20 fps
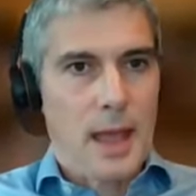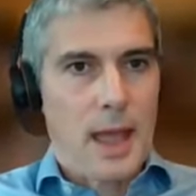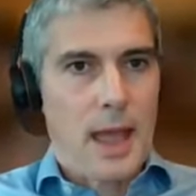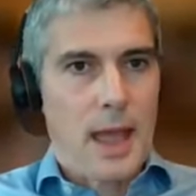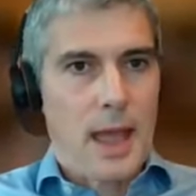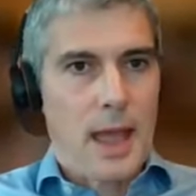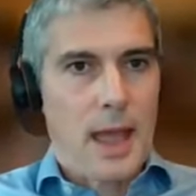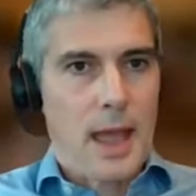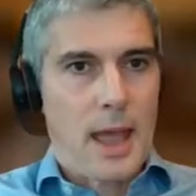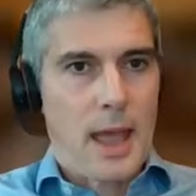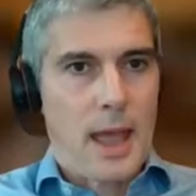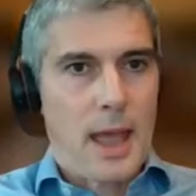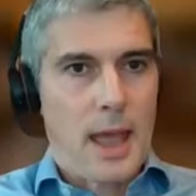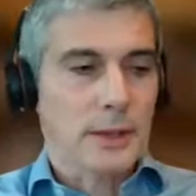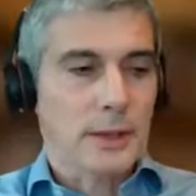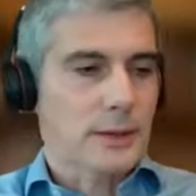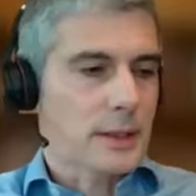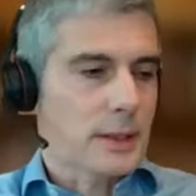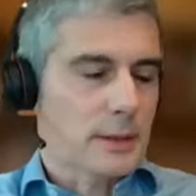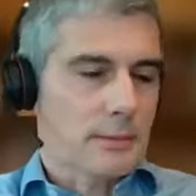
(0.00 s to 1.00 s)
And, and I
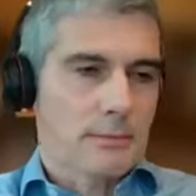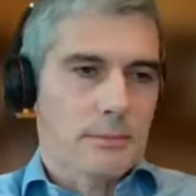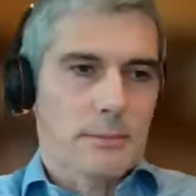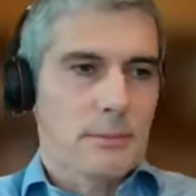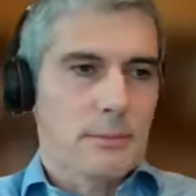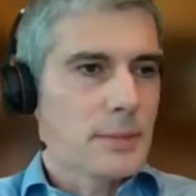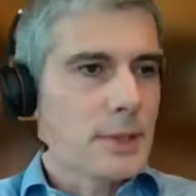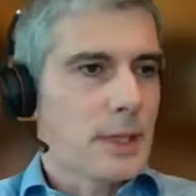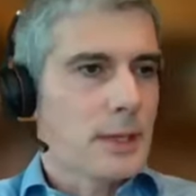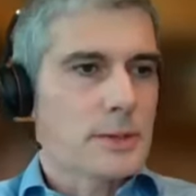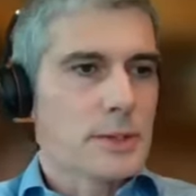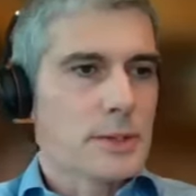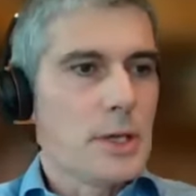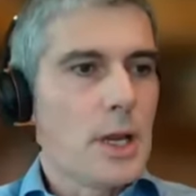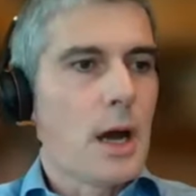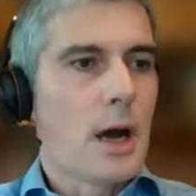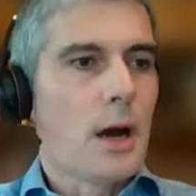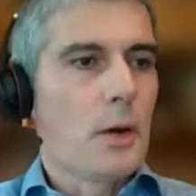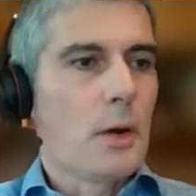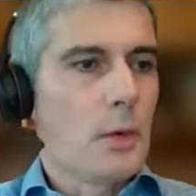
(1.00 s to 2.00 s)
think that there's
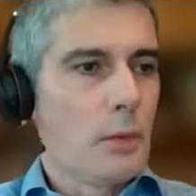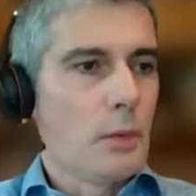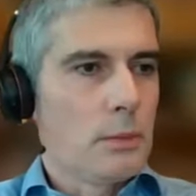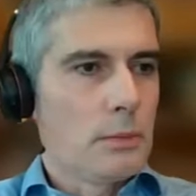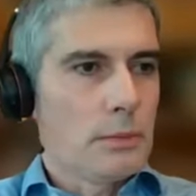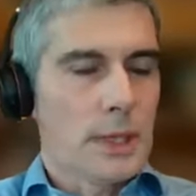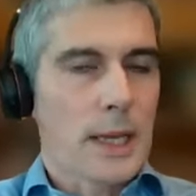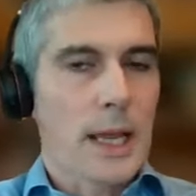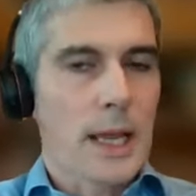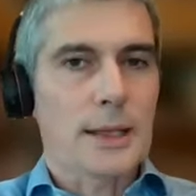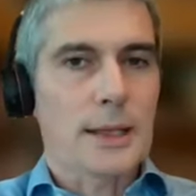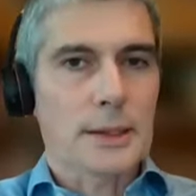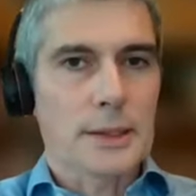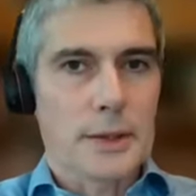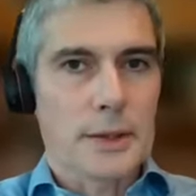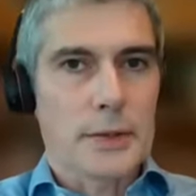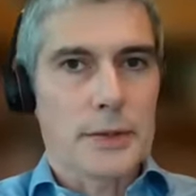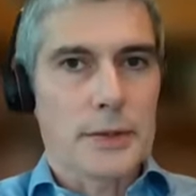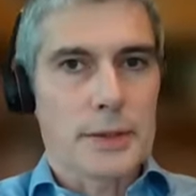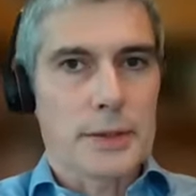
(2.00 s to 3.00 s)
no
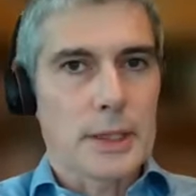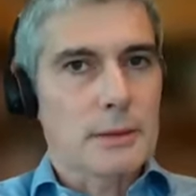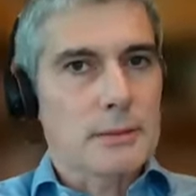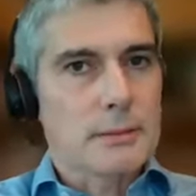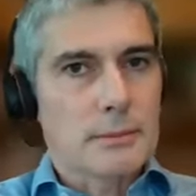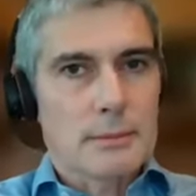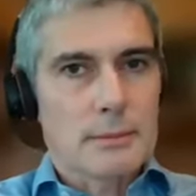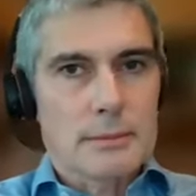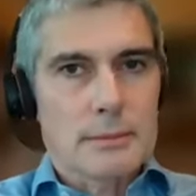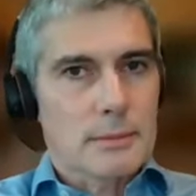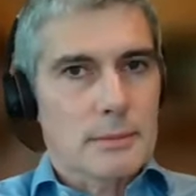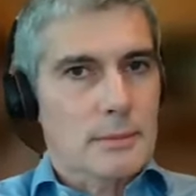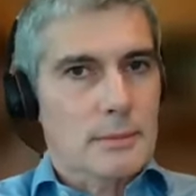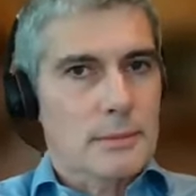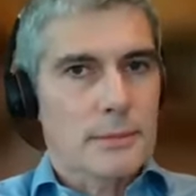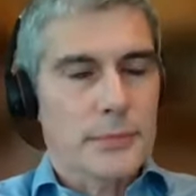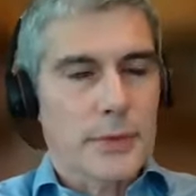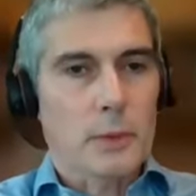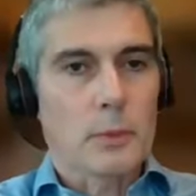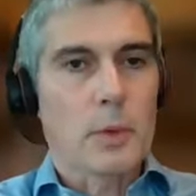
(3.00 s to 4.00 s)
likelihood that
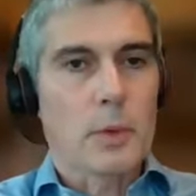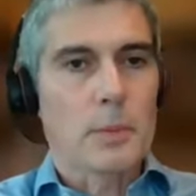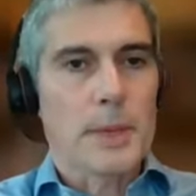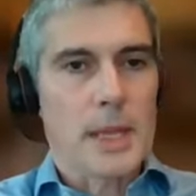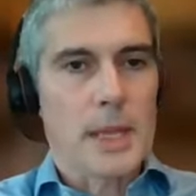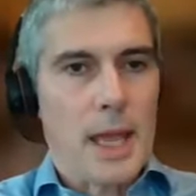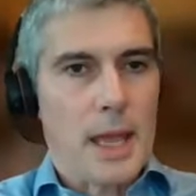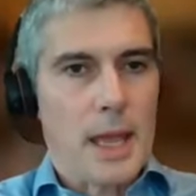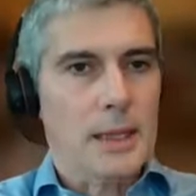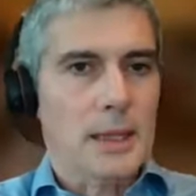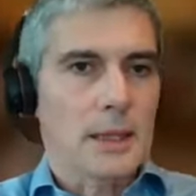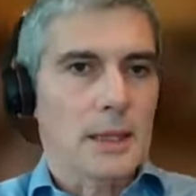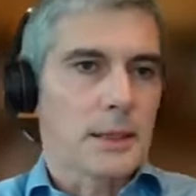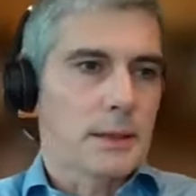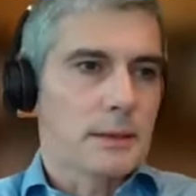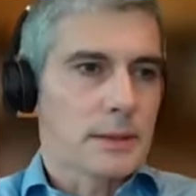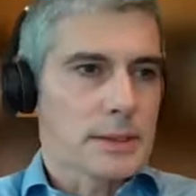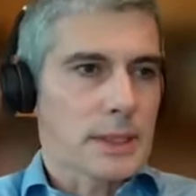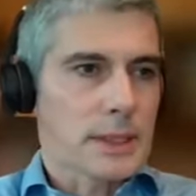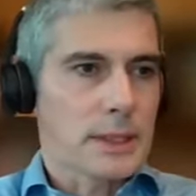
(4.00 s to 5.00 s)
there will be
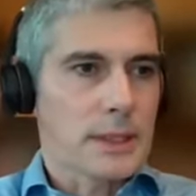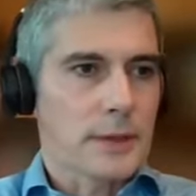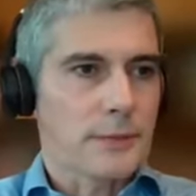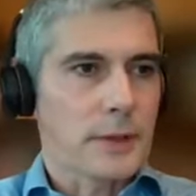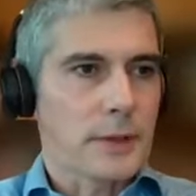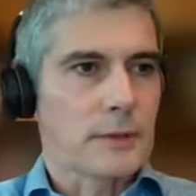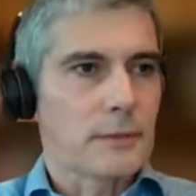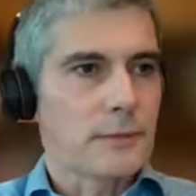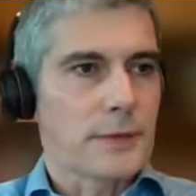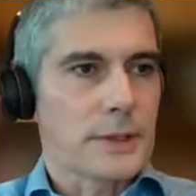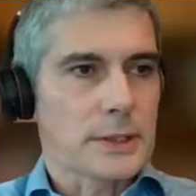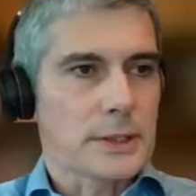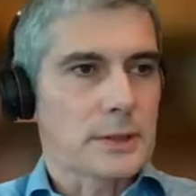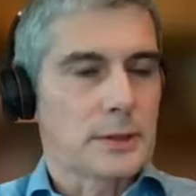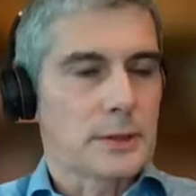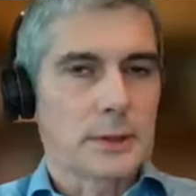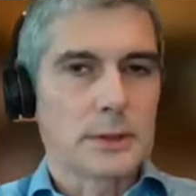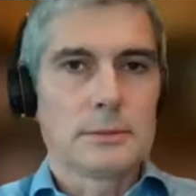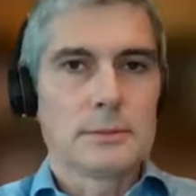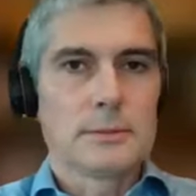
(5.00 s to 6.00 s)
any significant
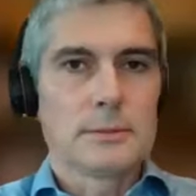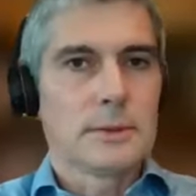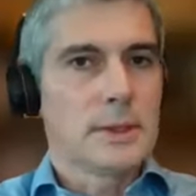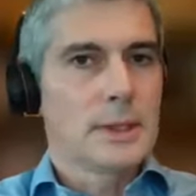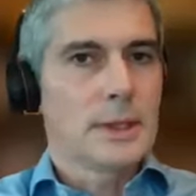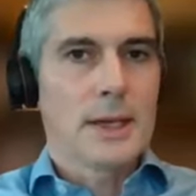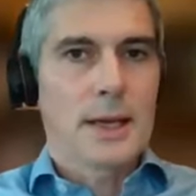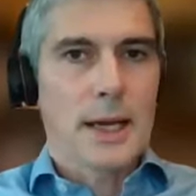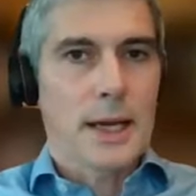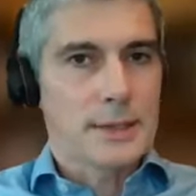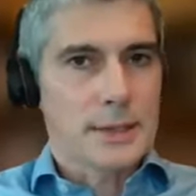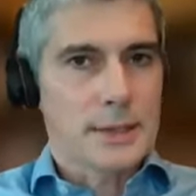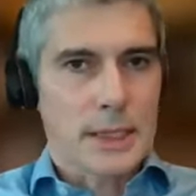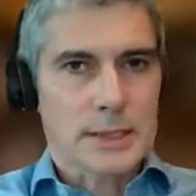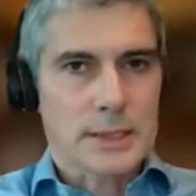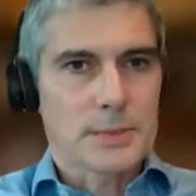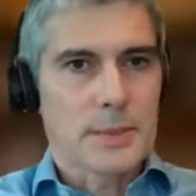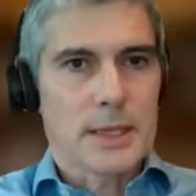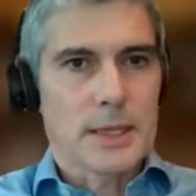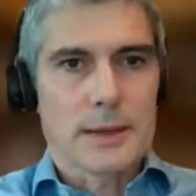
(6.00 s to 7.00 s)
fiscal
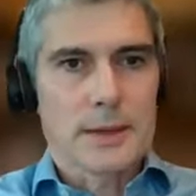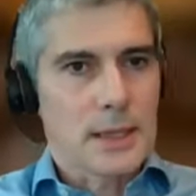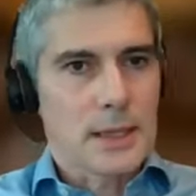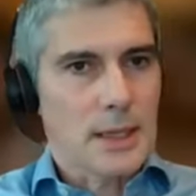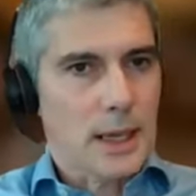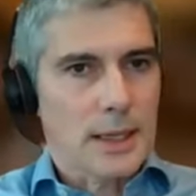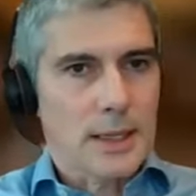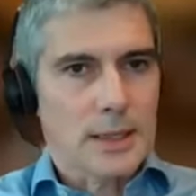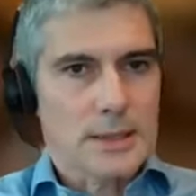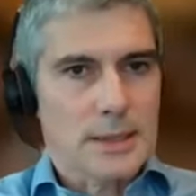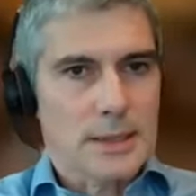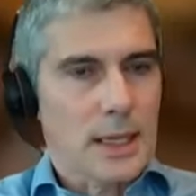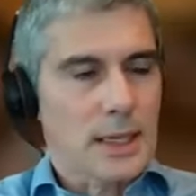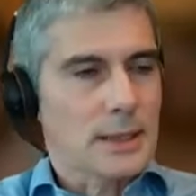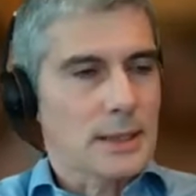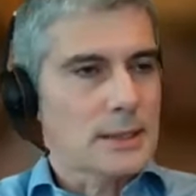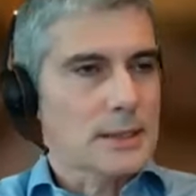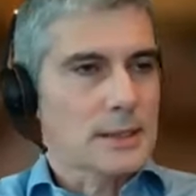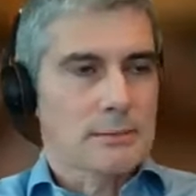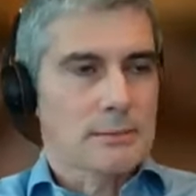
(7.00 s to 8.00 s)
adjustment in the United
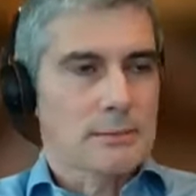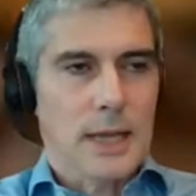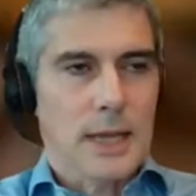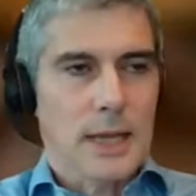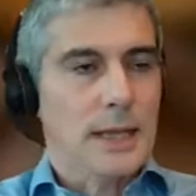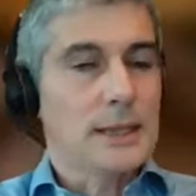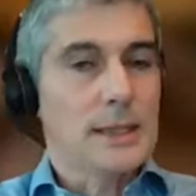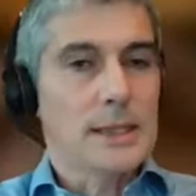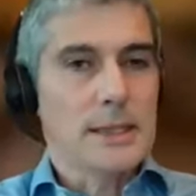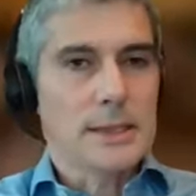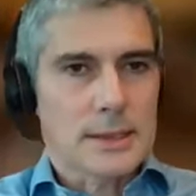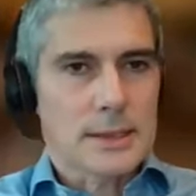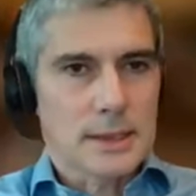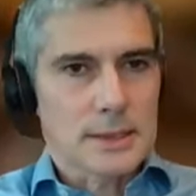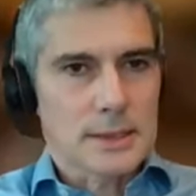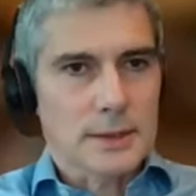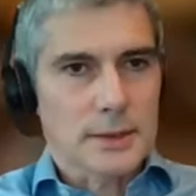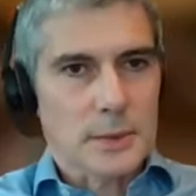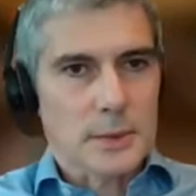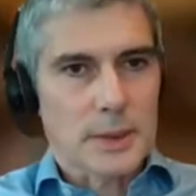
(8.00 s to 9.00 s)
States at least
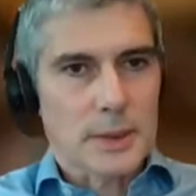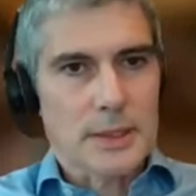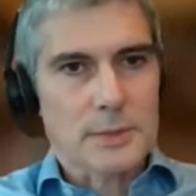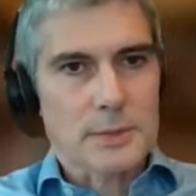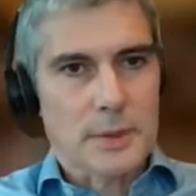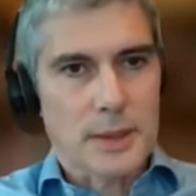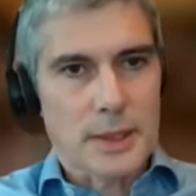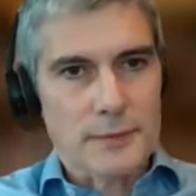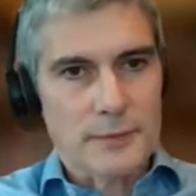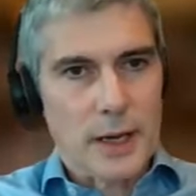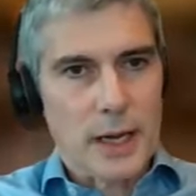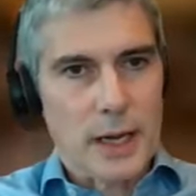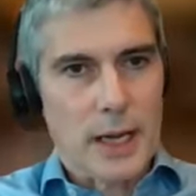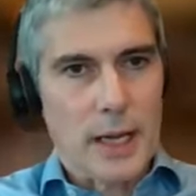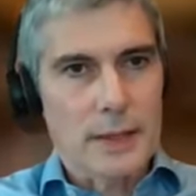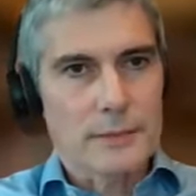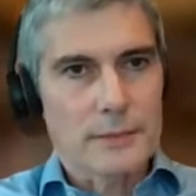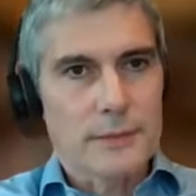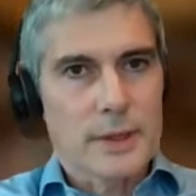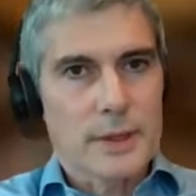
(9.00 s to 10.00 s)
until
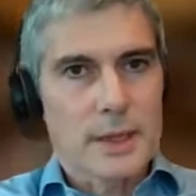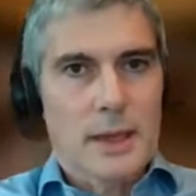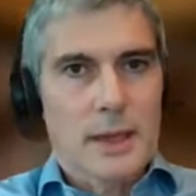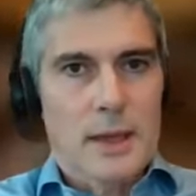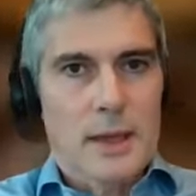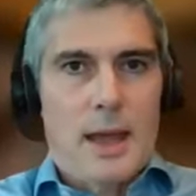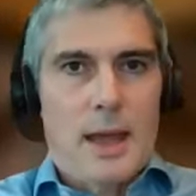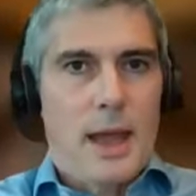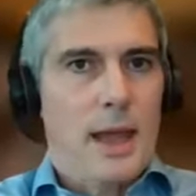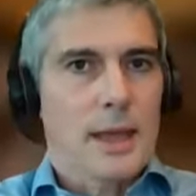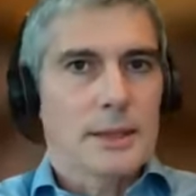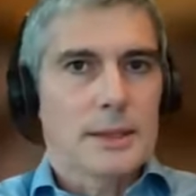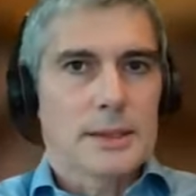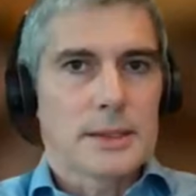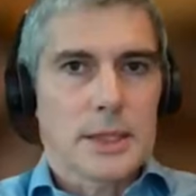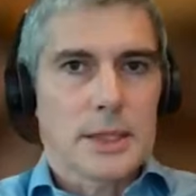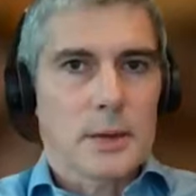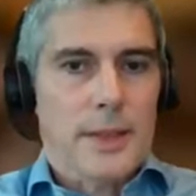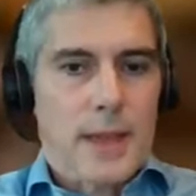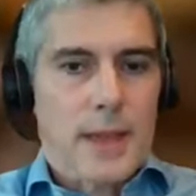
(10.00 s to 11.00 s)
2025. And
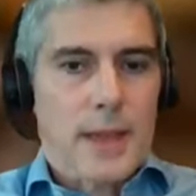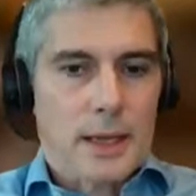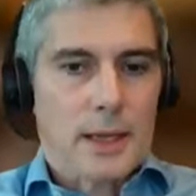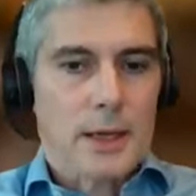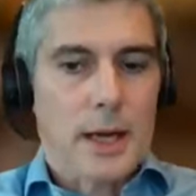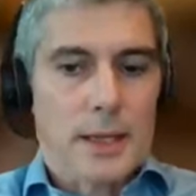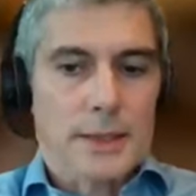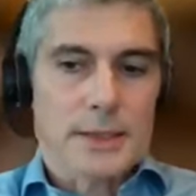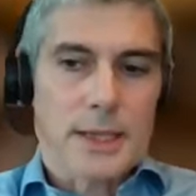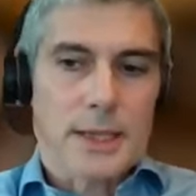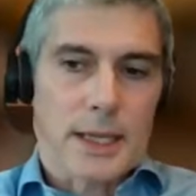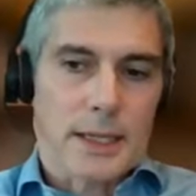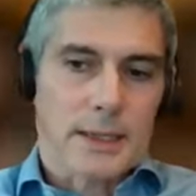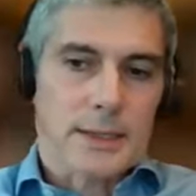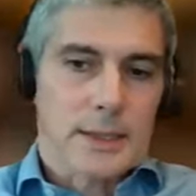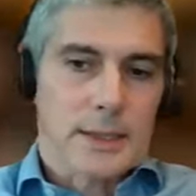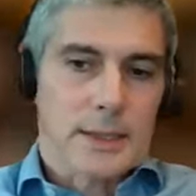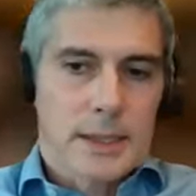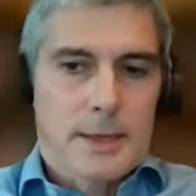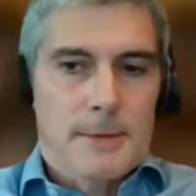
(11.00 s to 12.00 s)
so, in that
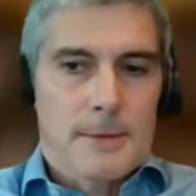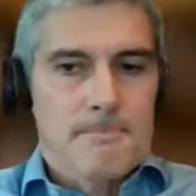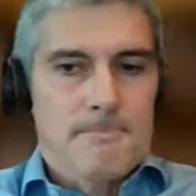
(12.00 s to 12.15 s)
context,